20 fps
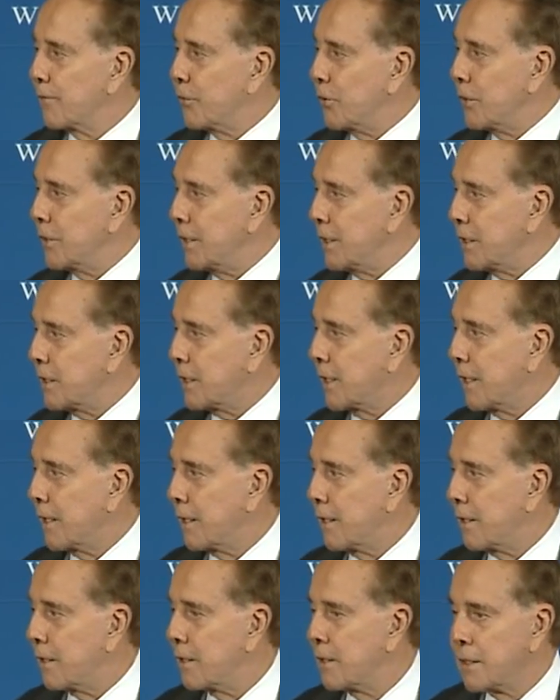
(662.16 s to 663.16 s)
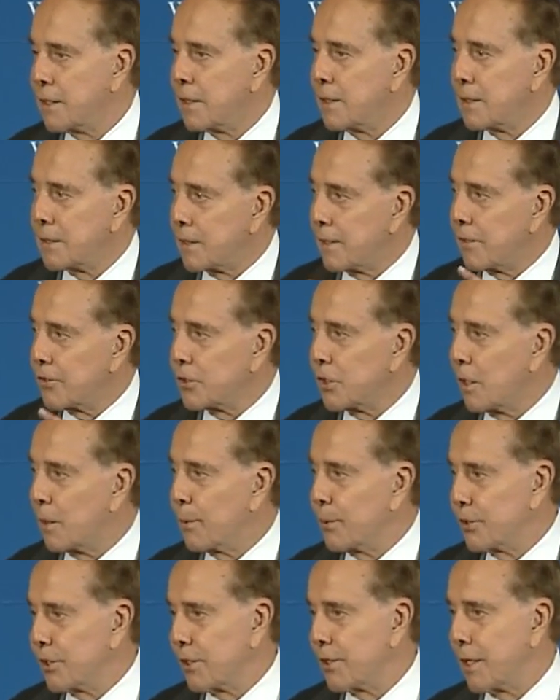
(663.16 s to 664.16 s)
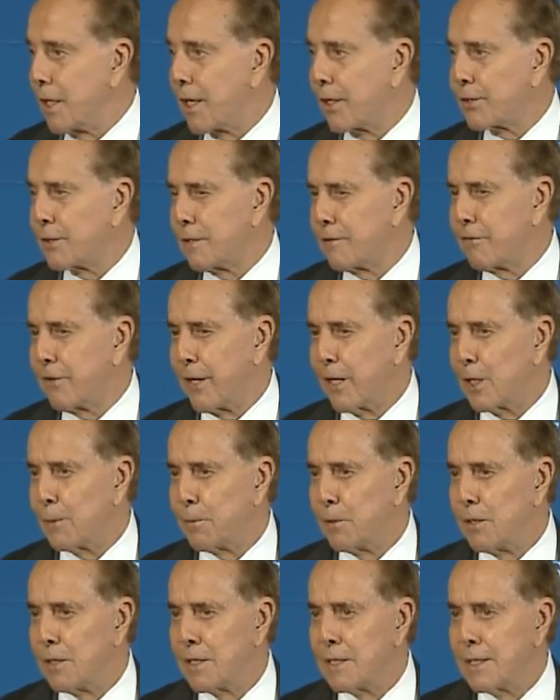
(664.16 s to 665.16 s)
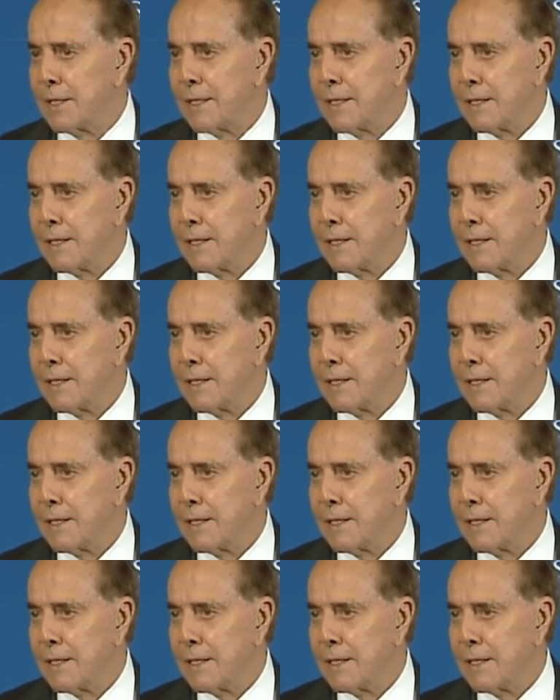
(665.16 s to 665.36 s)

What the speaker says: if you need care. There's always a doctor available.